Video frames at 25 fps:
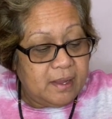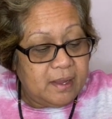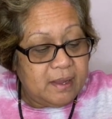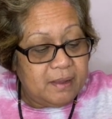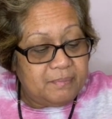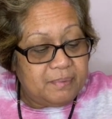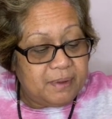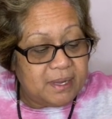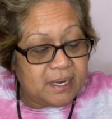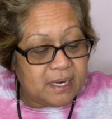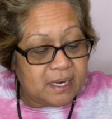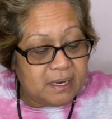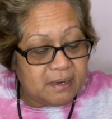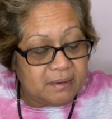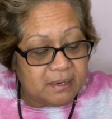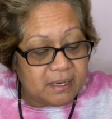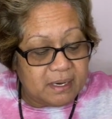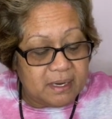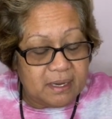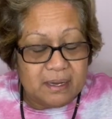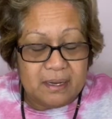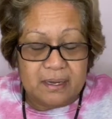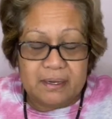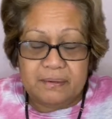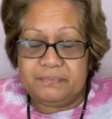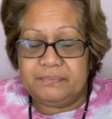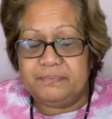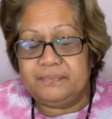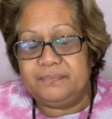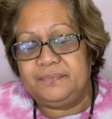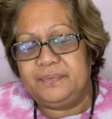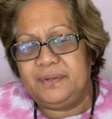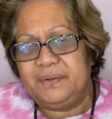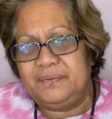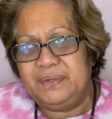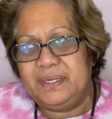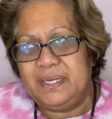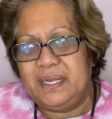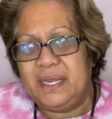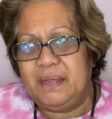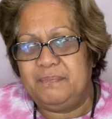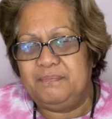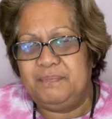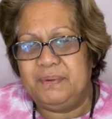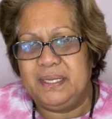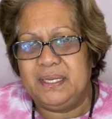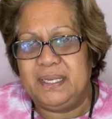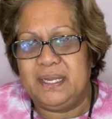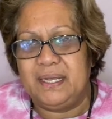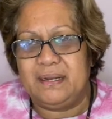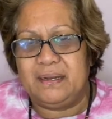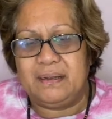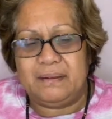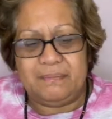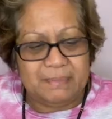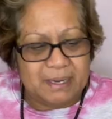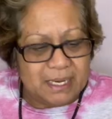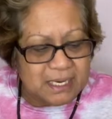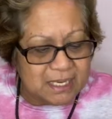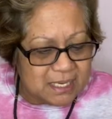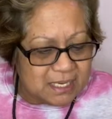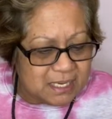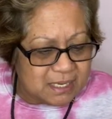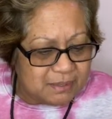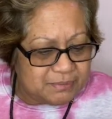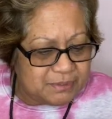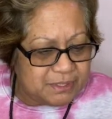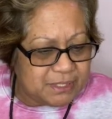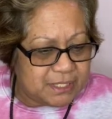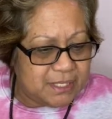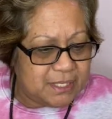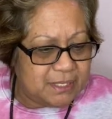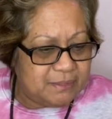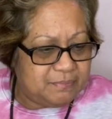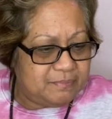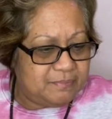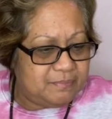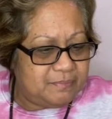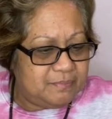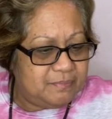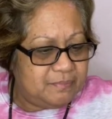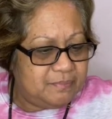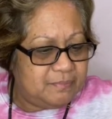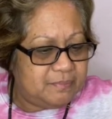But I'm very happy that I made it up to him,